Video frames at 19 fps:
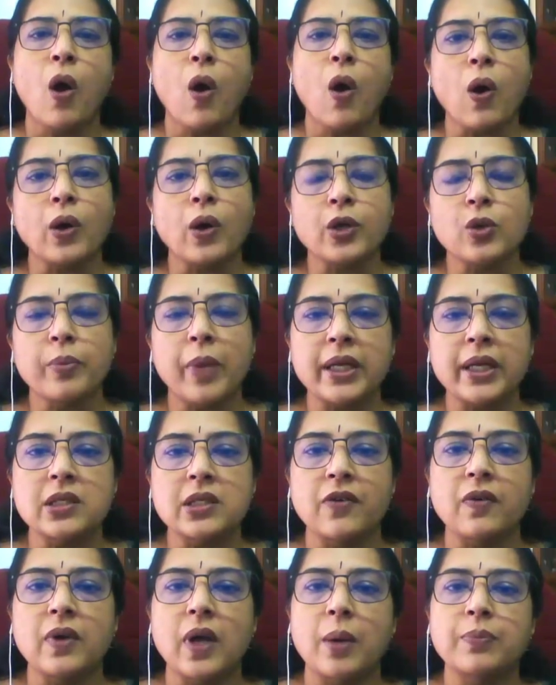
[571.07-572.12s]
Or you might
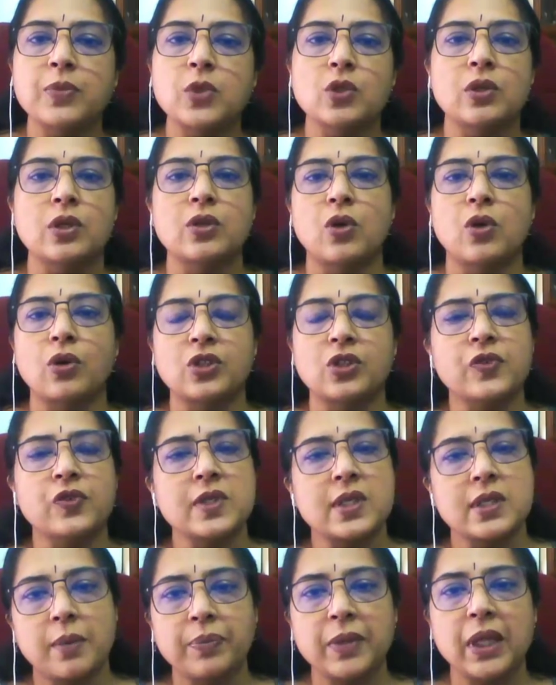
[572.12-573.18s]
have come to the doctor
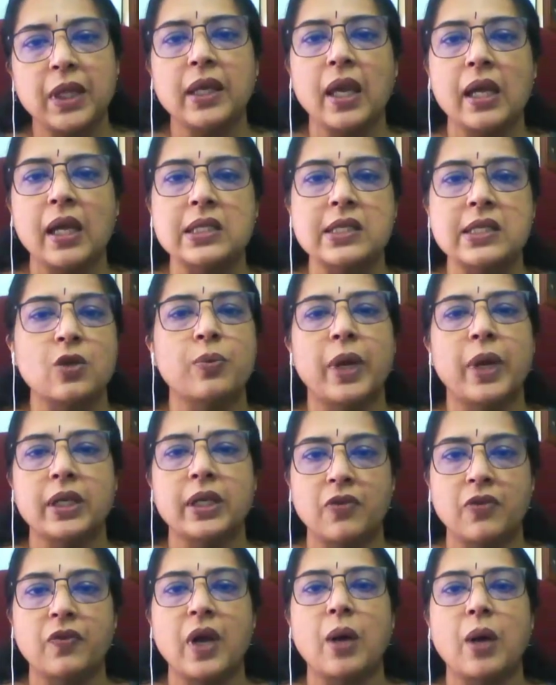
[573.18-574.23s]
for something else. You might
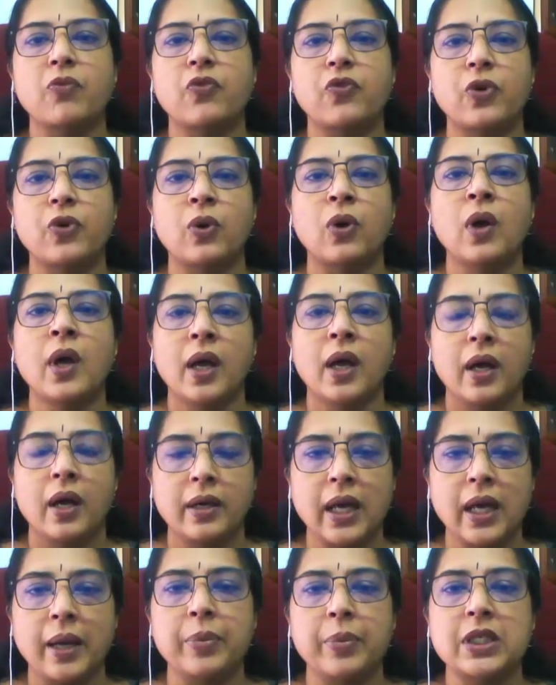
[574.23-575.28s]
have come for a
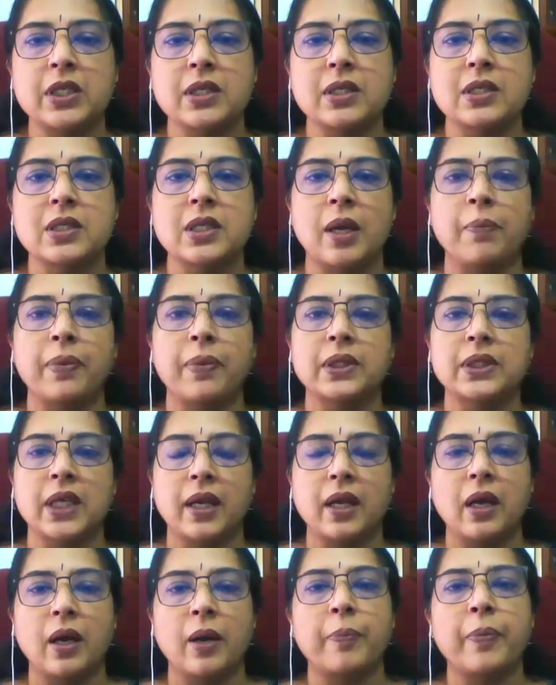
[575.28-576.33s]
diabetic
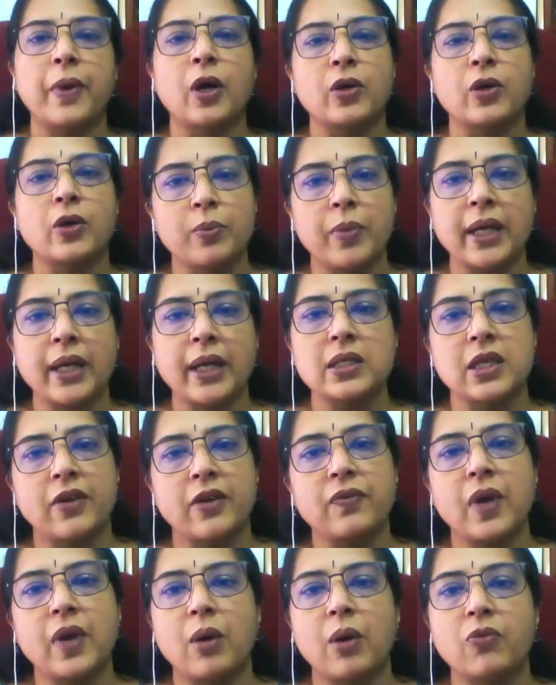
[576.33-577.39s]
checkup, or you might
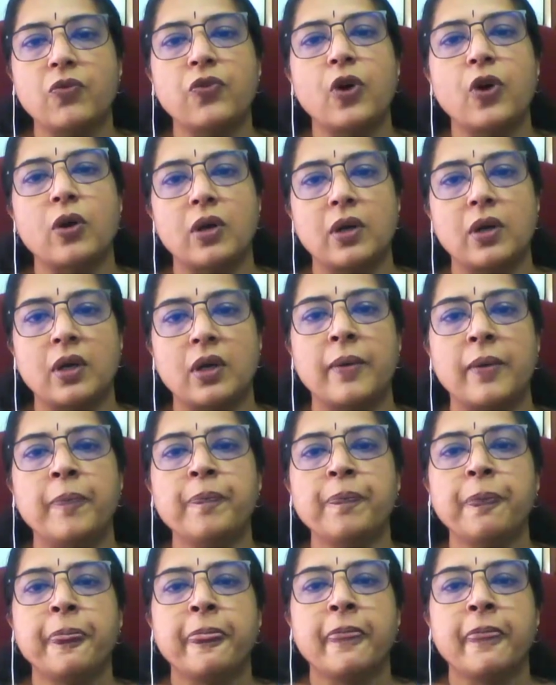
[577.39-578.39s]
have come for